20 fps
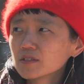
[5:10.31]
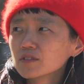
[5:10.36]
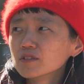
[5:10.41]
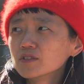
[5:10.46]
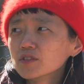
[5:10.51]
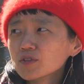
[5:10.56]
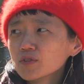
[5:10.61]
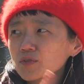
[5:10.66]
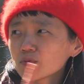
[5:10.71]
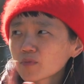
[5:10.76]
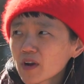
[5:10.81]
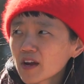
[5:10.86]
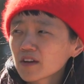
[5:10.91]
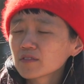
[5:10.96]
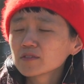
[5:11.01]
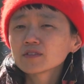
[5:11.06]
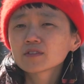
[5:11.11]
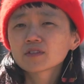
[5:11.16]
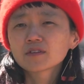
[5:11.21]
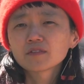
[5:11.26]
new
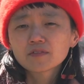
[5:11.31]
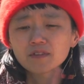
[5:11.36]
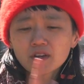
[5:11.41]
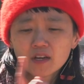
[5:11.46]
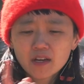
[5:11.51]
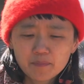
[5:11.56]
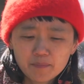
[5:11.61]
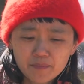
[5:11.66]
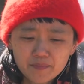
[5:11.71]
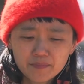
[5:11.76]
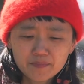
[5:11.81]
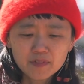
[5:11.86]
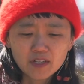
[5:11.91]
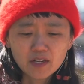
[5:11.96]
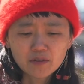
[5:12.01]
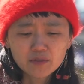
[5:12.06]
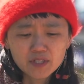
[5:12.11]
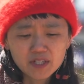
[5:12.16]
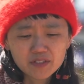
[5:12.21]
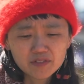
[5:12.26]
round of
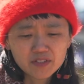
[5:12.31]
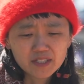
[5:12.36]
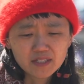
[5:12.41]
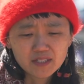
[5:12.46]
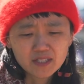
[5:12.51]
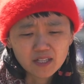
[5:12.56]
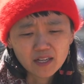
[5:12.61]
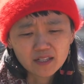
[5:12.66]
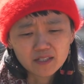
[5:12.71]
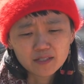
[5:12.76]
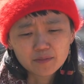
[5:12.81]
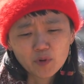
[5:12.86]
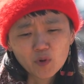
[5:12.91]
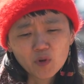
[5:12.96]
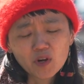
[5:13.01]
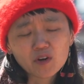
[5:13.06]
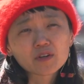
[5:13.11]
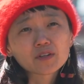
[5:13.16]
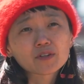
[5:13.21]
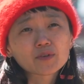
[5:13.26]
Downtown Eastside
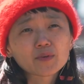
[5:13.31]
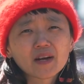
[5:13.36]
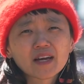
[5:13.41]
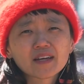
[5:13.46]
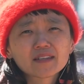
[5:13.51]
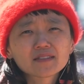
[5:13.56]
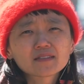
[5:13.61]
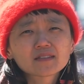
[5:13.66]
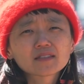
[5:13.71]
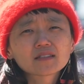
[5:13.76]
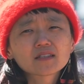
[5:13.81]
Small Art Grant,